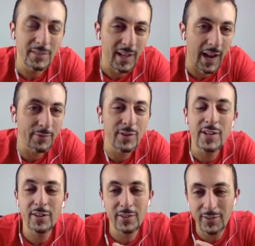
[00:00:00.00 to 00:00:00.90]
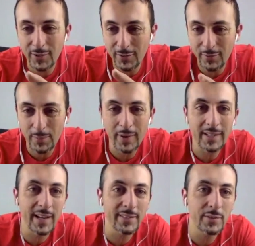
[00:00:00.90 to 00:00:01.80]
after a year or so with the
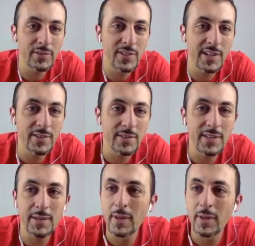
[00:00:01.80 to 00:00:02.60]
podcast, you can change your theme.